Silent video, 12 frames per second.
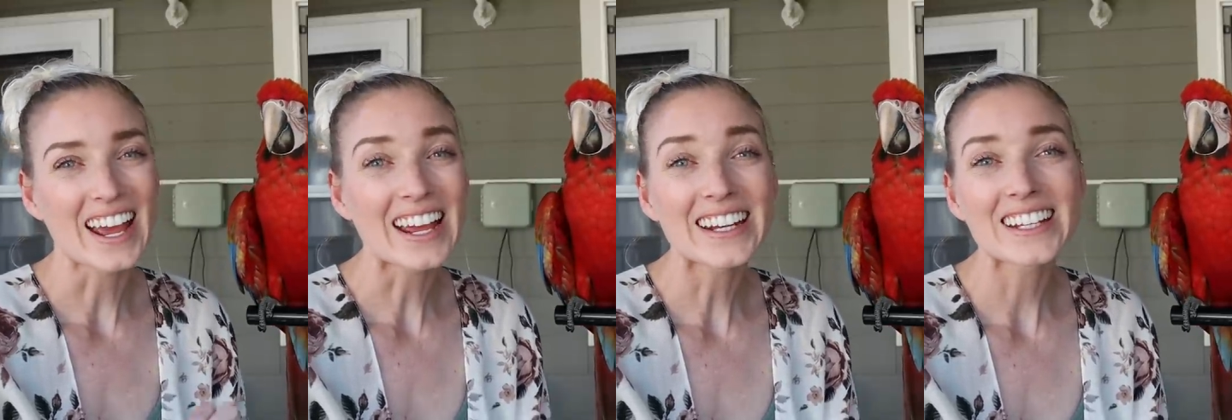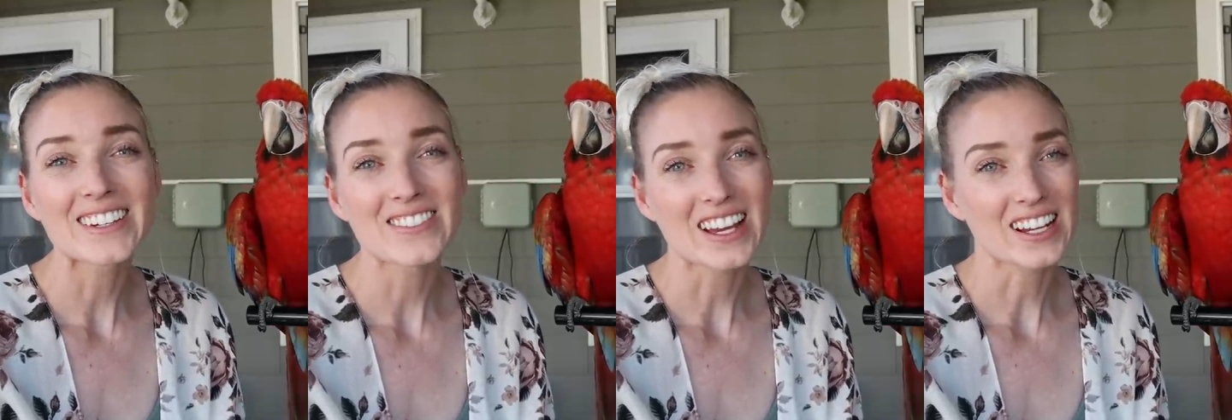
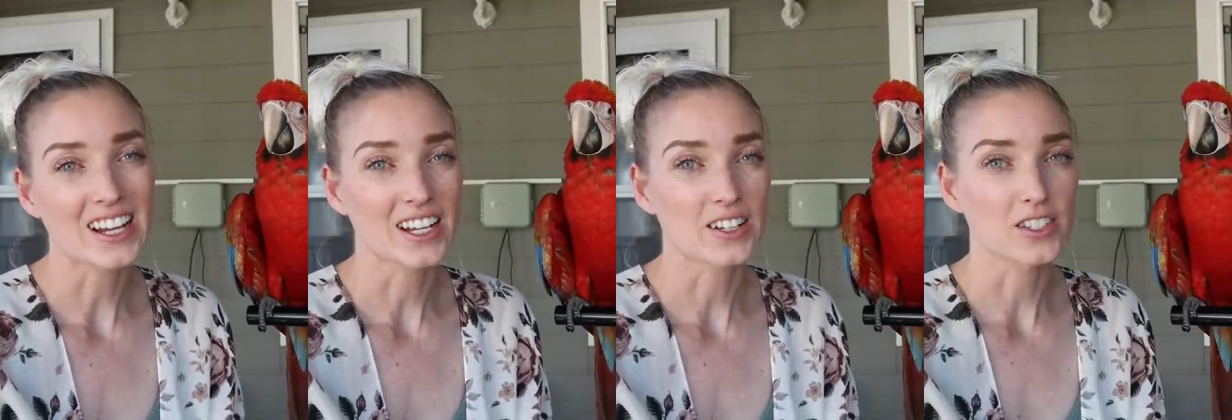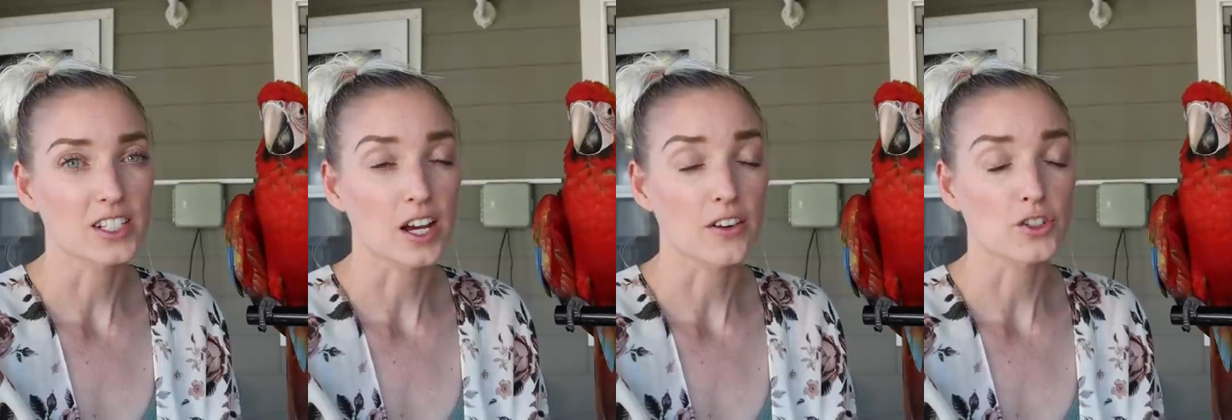any of that kind of
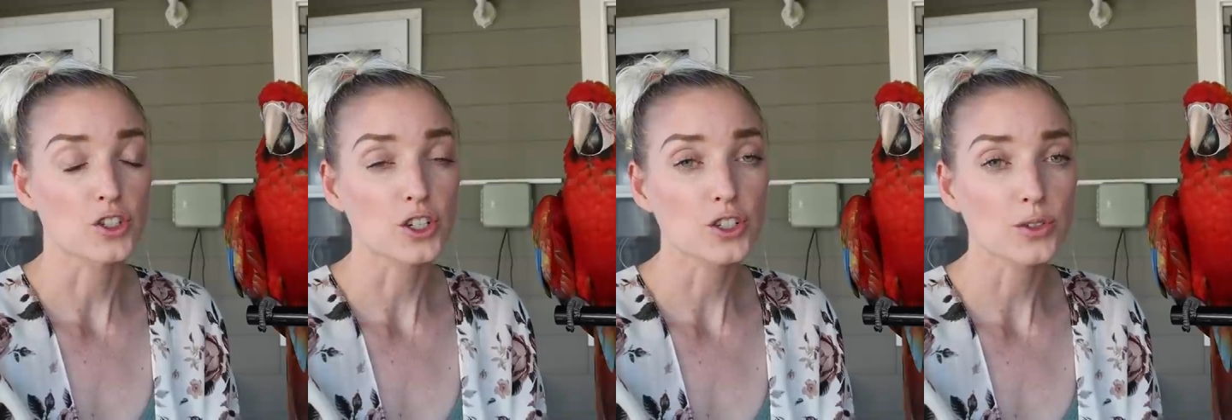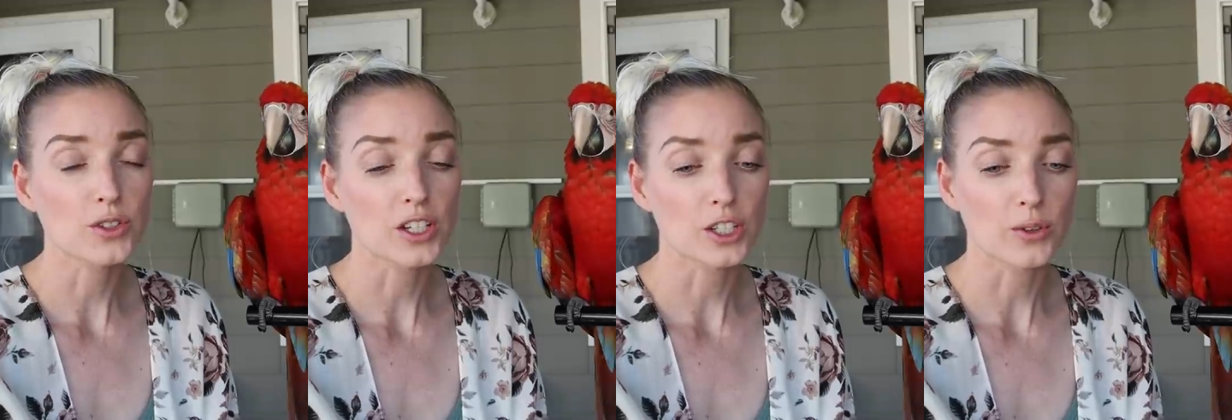stuff, just
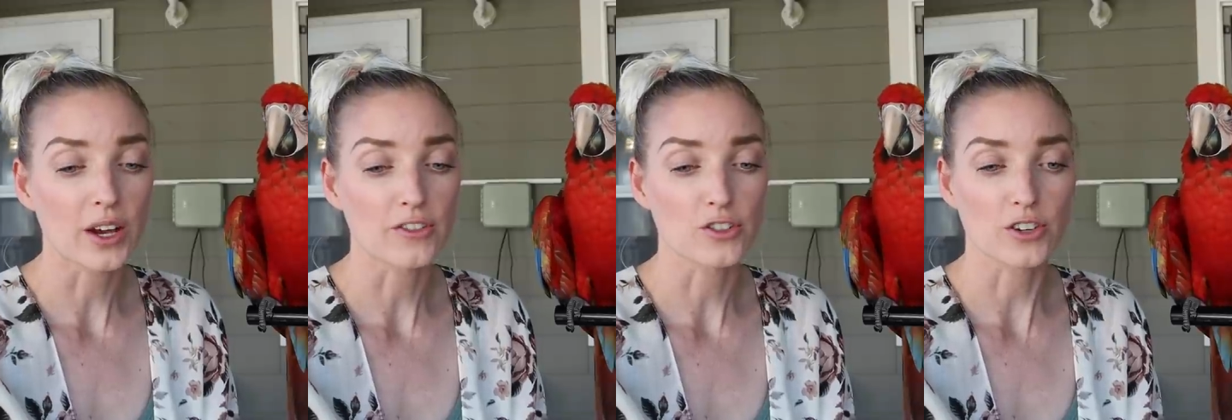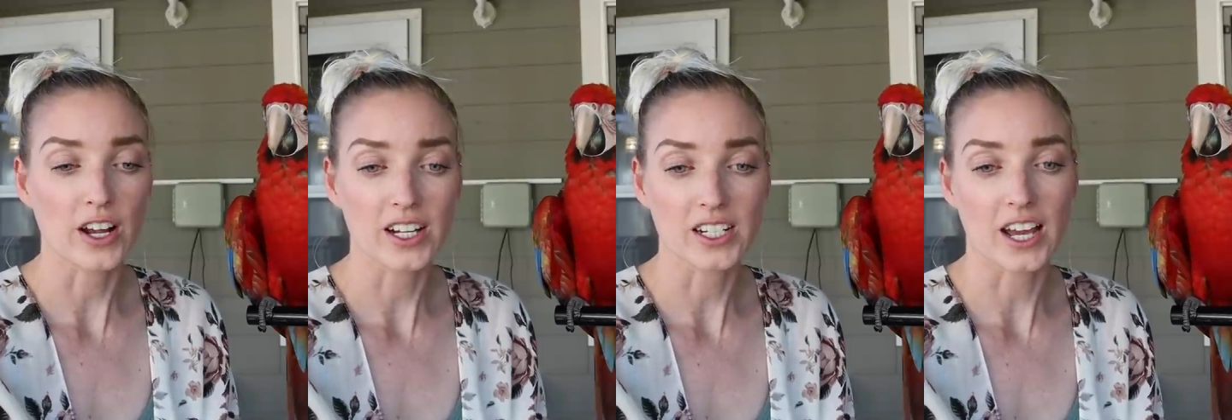so that you have
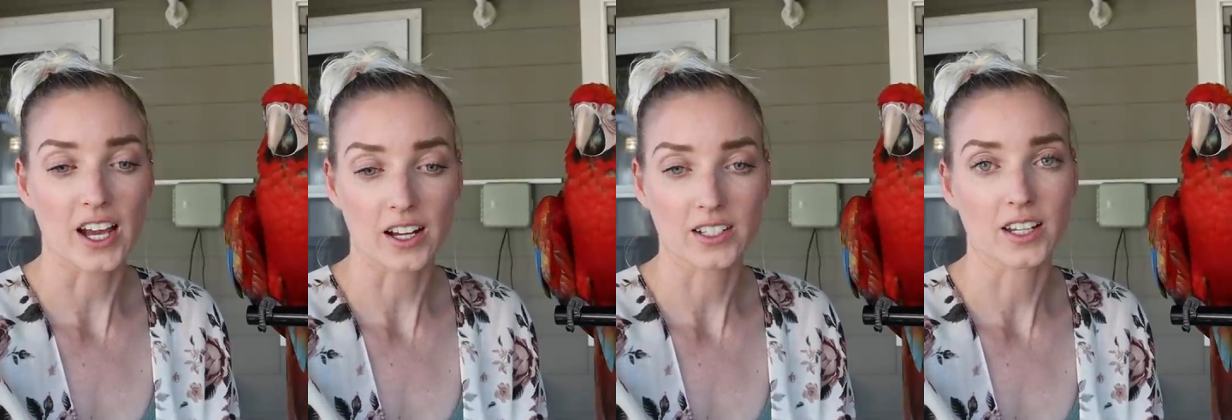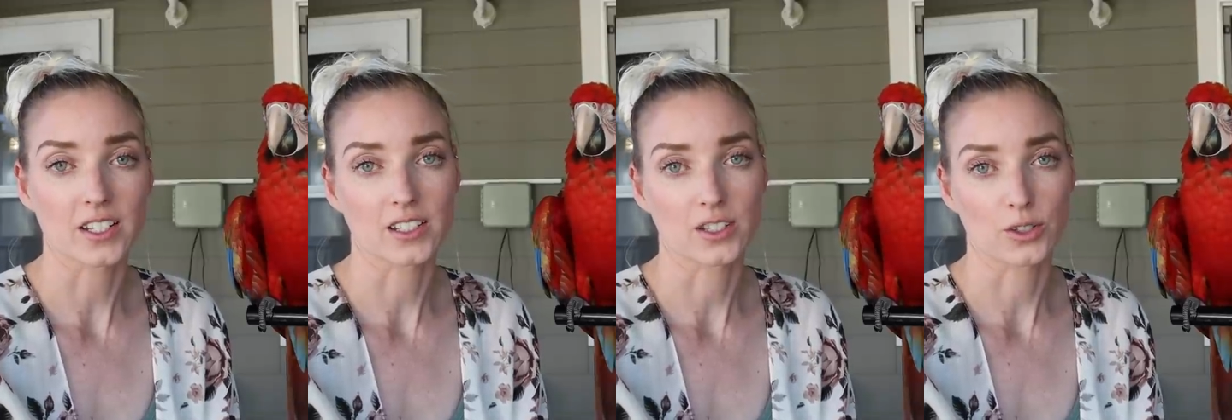direct
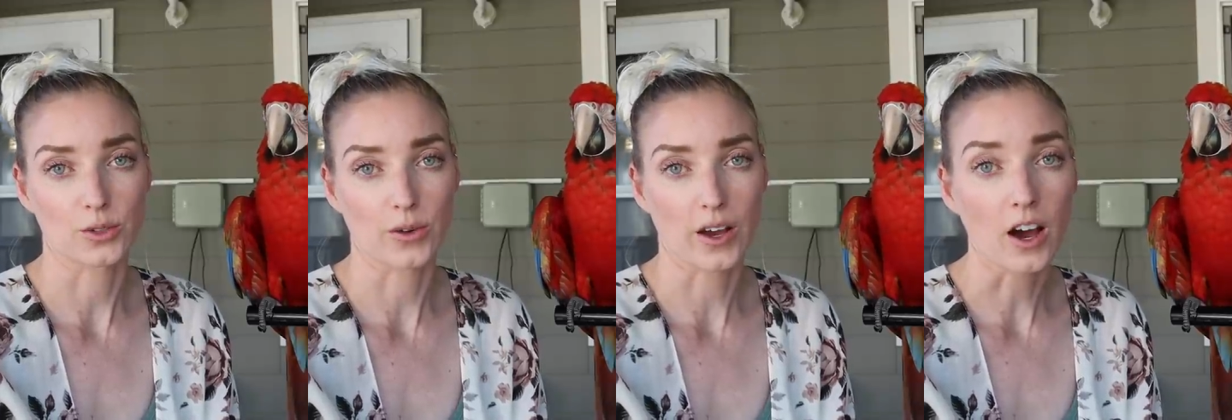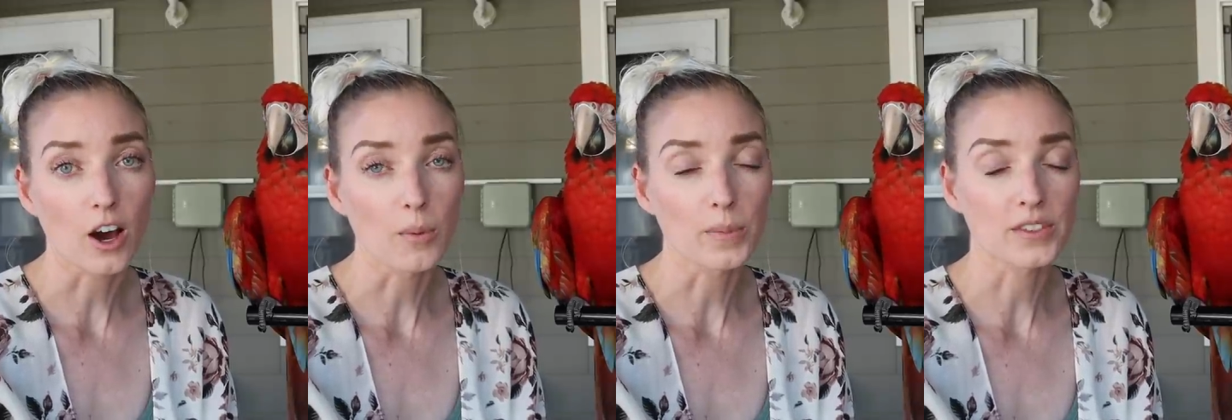access to
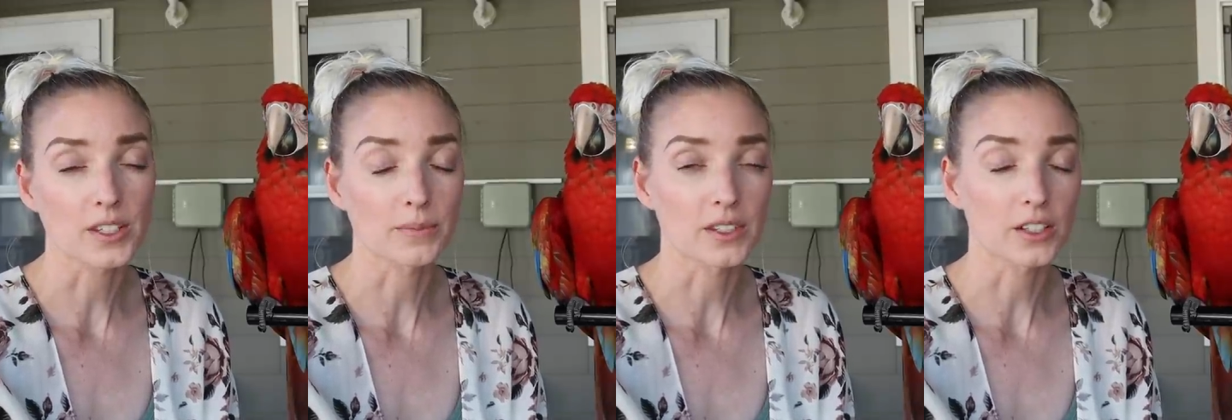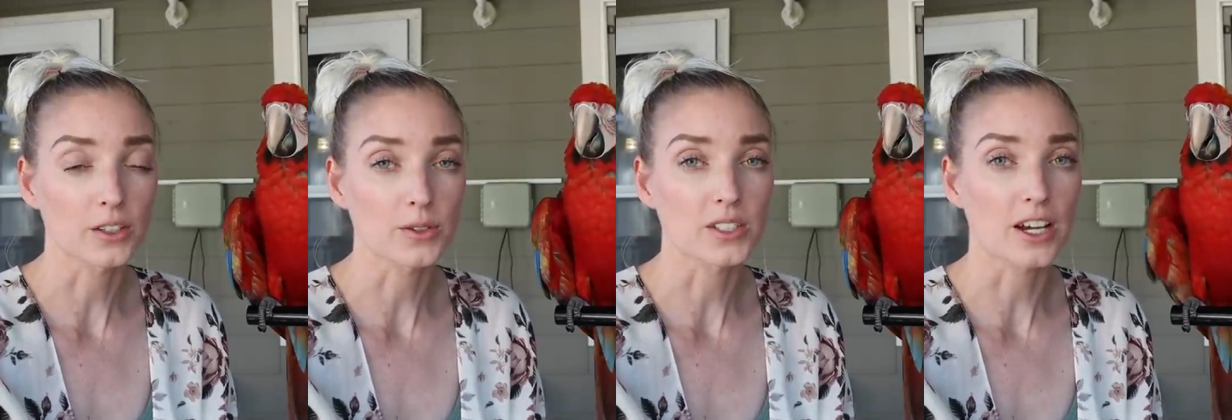help if something
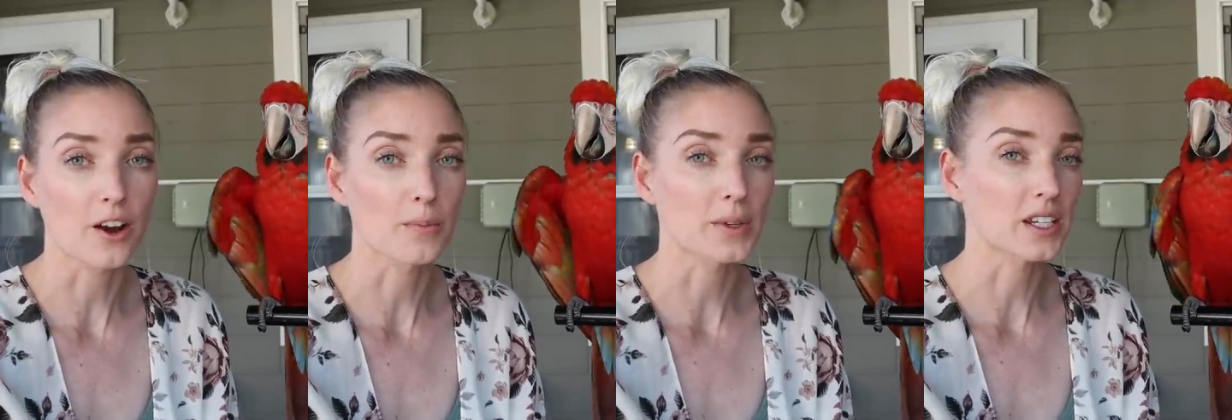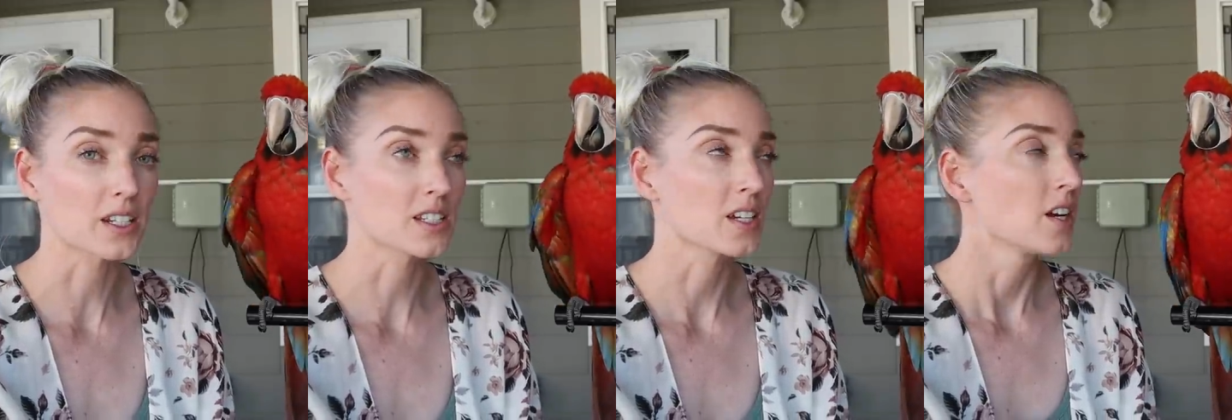goes down.
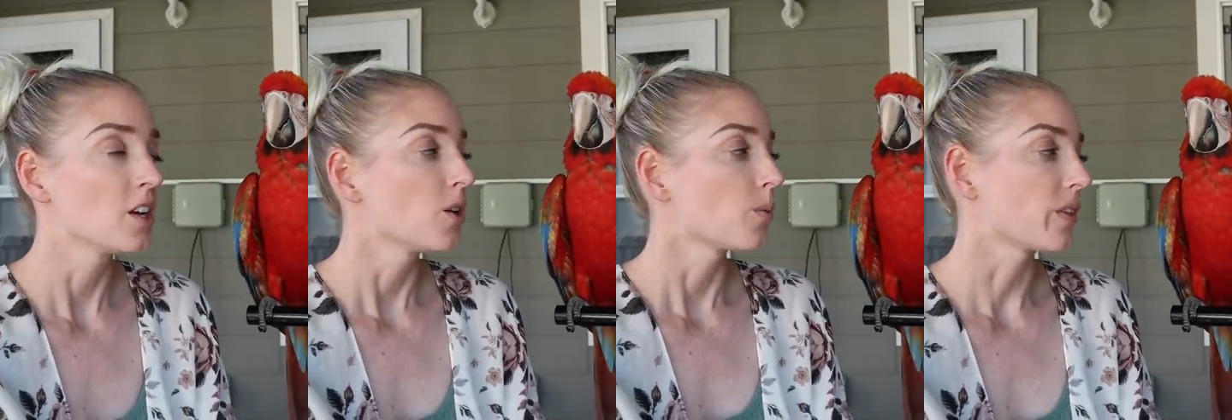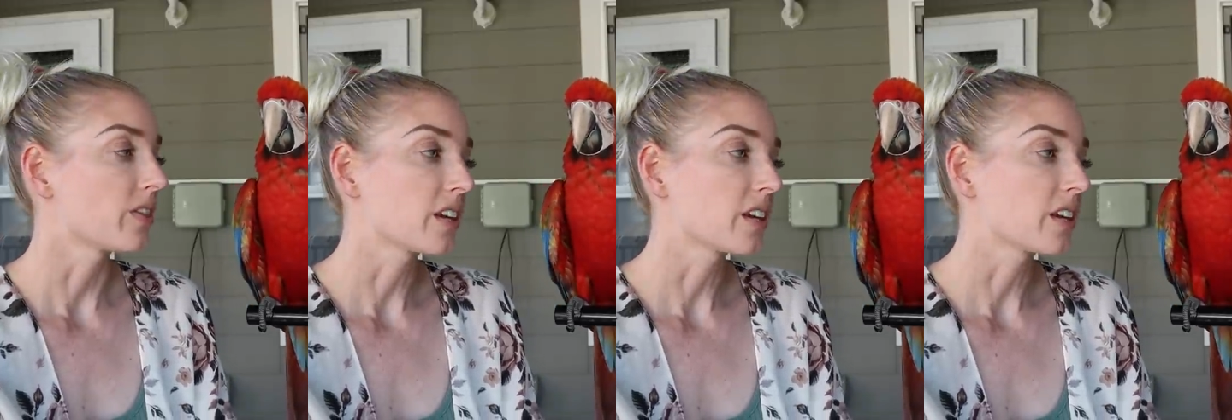Because when